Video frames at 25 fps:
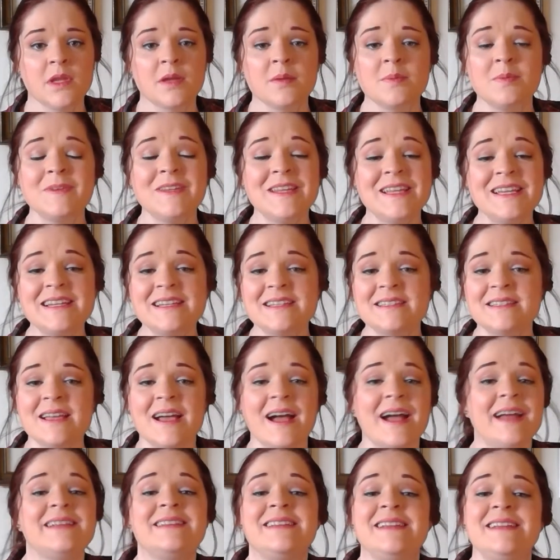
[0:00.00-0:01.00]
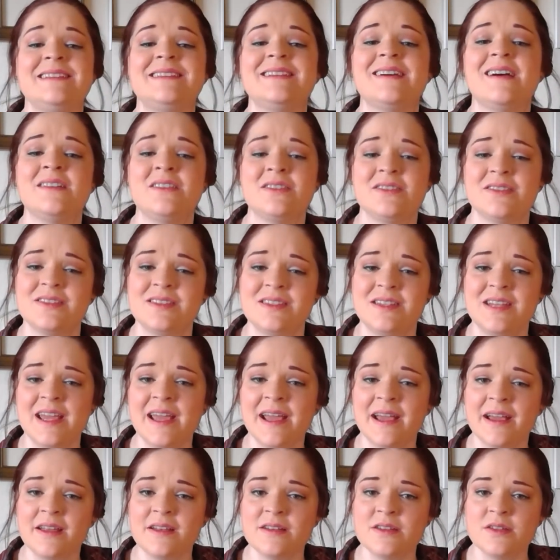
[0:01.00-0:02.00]
Please, I need to
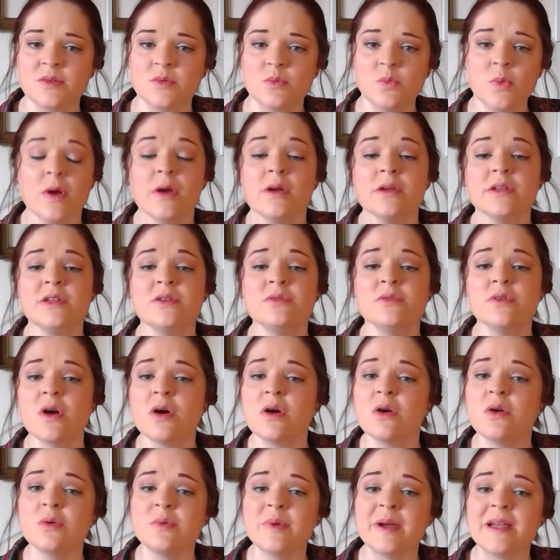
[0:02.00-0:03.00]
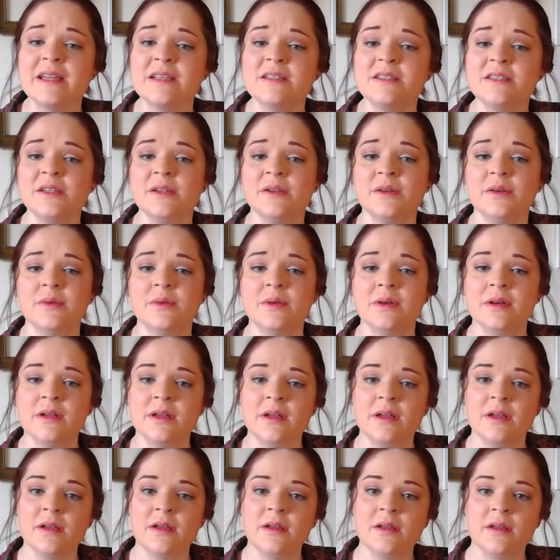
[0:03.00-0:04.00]
understand. Where do you go away to?
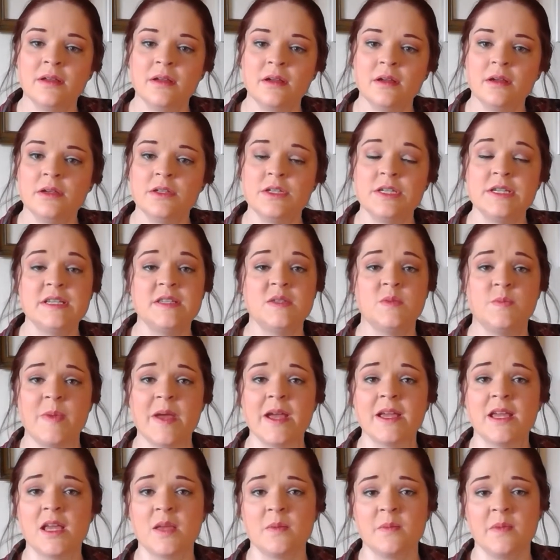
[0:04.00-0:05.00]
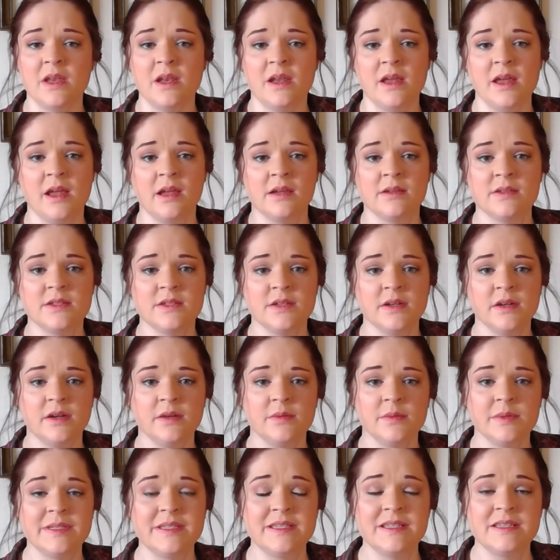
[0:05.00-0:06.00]
She's begging me to answer,
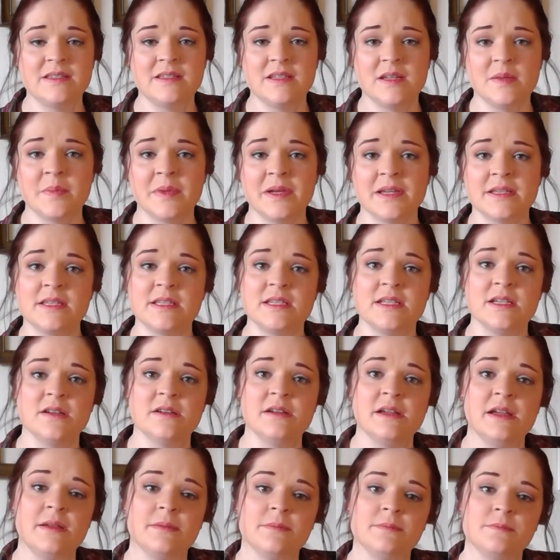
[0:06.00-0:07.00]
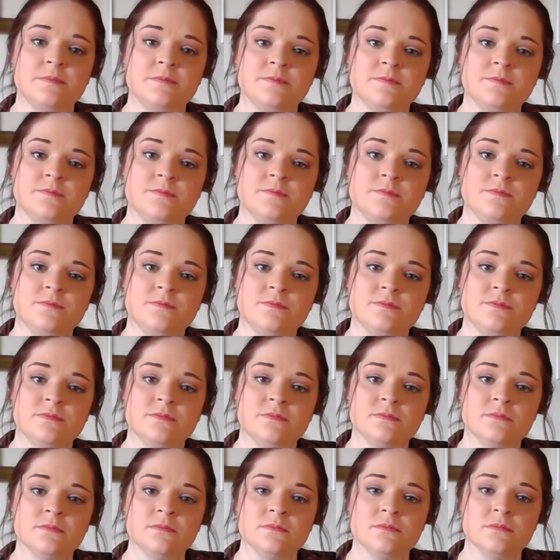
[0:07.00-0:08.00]
resisting my steering.
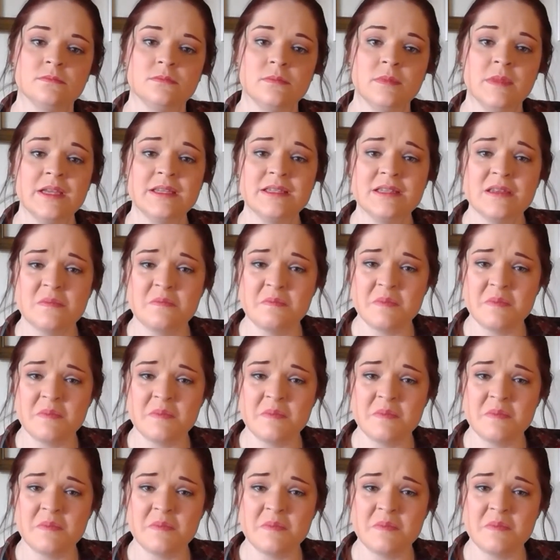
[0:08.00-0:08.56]
Is it